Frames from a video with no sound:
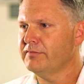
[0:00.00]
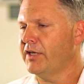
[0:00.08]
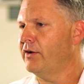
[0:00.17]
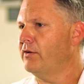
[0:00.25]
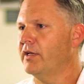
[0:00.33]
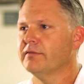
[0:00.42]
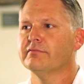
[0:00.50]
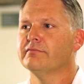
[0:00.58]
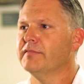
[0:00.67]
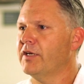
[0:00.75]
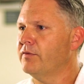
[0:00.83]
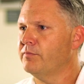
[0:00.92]
you know, like,
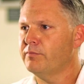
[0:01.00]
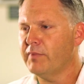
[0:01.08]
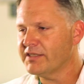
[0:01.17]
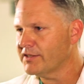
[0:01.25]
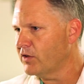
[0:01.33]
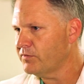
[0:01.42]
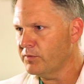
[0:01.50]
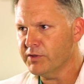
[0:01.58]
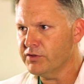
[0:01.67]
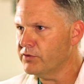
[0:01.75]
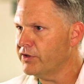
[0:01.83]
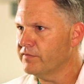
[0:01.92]
you know, myself, who've
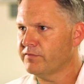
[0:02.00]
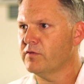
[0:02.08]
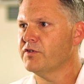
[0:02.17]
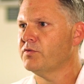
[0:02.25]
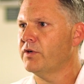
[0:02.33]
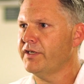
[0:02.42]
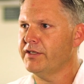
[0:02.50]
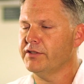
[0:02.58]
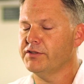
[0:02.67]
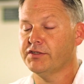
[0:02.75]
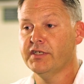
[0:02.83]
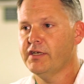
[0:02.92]
been doing it for over 20
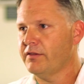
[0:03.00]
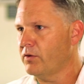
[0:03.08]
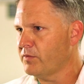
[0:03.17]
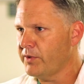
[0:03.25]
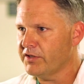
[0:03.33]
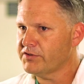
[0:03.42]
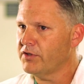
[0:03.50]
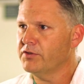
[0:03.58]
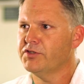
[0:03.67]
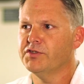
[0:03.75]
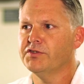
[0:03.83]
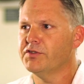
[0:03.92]
years, the orthopedic
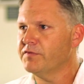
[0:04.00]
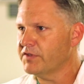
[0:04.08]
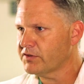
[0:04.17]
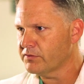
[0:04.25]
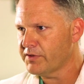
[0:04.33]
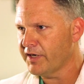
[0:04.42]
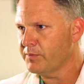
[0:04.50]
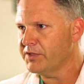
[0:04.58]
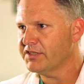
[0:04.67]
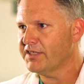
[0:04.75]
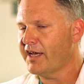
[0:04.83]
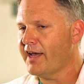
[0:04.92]
surgeons, the physical therapy
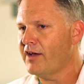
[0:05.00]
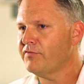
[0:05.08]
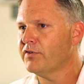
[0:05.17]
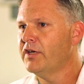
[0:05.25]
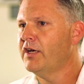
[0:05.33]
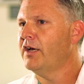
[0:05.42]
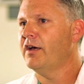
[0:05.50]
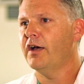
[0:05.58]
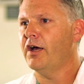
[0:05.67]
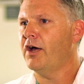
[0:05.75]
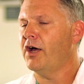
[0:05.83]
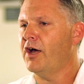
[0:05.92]
staff,
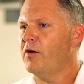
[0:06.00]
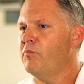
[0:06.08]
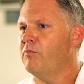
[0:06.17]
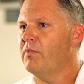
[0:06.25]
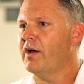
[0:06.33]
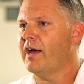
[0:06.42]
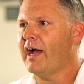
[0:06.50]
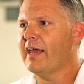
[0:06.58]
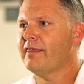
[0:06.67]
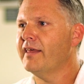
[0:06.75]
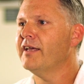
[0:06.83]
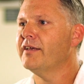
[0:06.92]
I
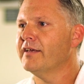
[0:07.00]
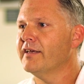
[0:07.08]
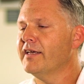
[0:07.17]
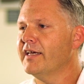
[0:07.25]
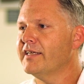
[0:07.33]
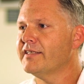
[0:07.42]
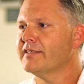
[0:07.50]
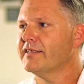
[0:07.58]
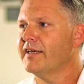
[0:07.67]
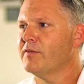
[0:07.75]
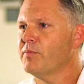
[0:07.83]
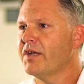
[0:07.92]
think
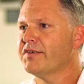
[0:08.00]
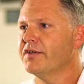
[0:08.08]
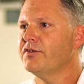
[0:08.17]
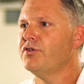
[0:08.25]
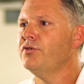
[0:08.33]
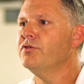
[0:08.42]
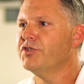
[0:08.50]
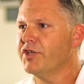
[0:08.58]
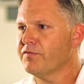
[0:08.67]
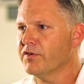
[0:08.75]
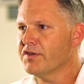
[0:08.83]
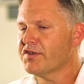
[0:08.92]
it makes a huge
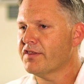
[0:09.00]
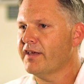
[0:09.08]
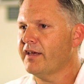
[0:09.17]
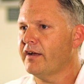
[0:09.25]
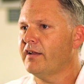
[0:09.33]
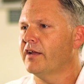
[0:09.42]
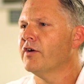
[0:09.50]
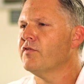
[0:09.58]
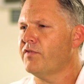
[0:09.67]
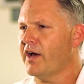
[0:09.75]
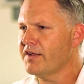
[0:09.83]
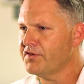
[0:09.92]
difference. I think it
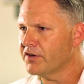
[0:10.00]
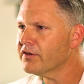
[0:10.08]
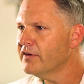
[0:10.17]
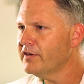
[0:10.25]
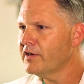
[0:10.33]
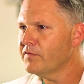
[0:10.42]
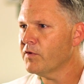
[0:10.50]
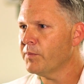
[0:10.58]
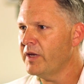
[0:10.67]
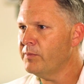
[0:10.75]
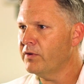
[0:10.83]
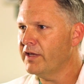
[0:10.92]
clarifies it for
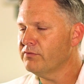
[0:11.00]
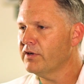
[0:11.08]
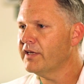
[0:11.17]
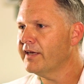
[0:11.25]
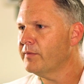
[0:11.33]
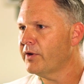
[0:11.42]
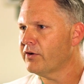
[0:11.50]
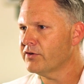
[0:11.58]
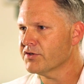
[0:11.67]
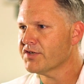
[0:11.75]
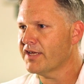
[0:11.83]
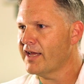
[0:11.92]
people. They really get a better
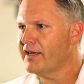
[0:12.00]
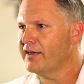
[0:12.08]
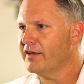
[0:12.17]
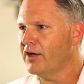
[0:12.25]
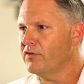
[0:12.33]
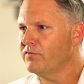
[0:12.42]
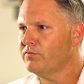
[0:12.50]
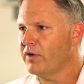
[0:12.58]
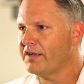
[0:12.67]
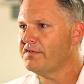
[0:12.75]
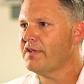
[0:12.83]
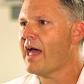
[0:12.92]
understanding of
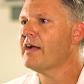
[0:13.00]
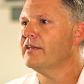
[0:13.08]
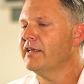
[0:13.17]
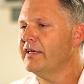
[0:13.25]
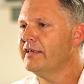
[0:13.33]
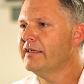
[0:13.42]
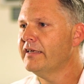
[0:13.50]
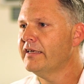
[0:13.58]
exactly